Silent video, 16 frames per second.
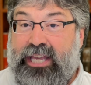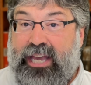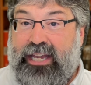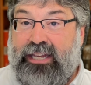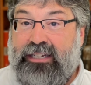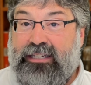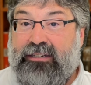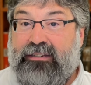
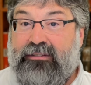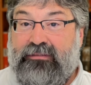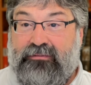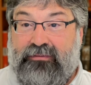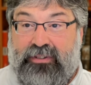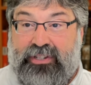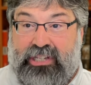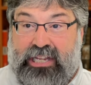eight.
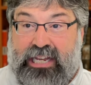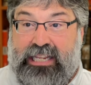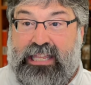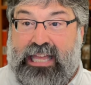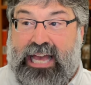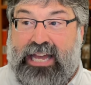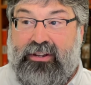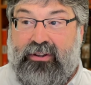Recite
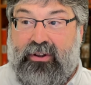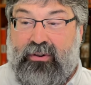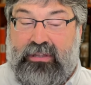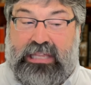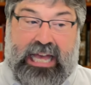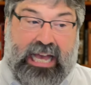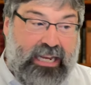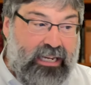that, know
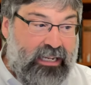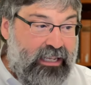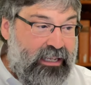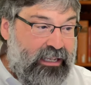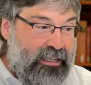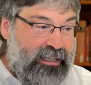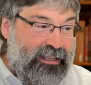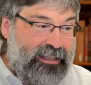that
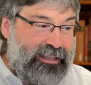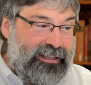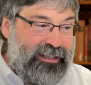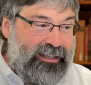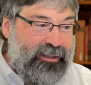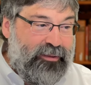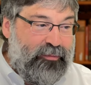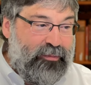
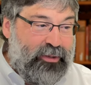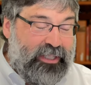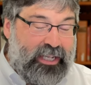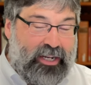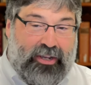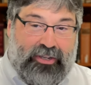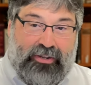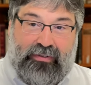Put
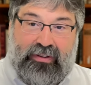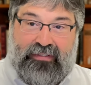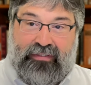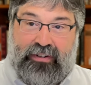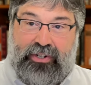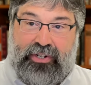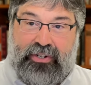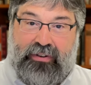that on your
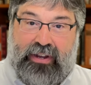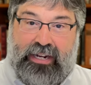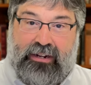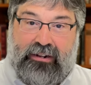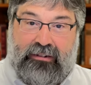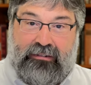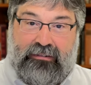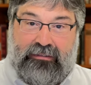
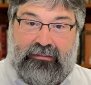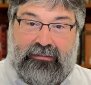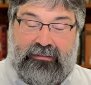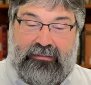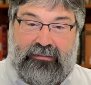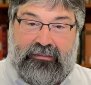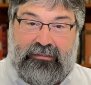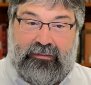refrigerator.
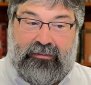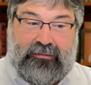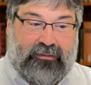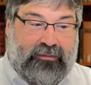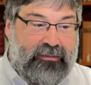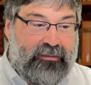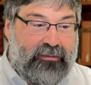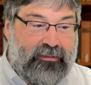
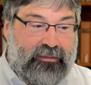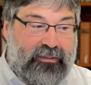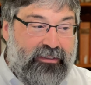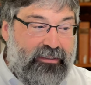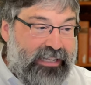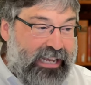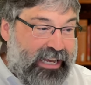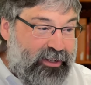
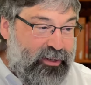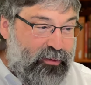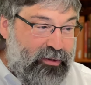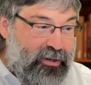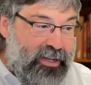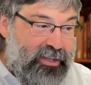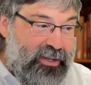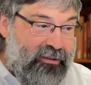Tattoo it
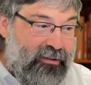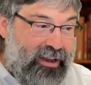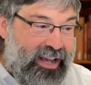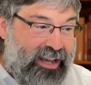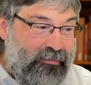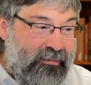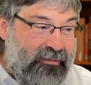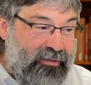on your
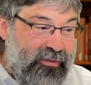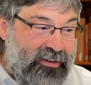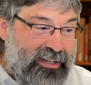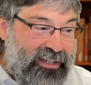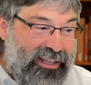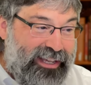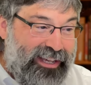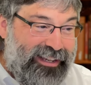arm if you're
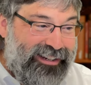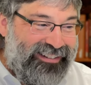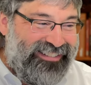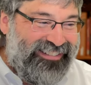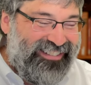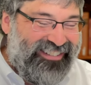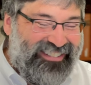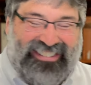into that.
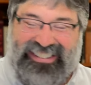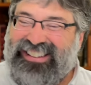No.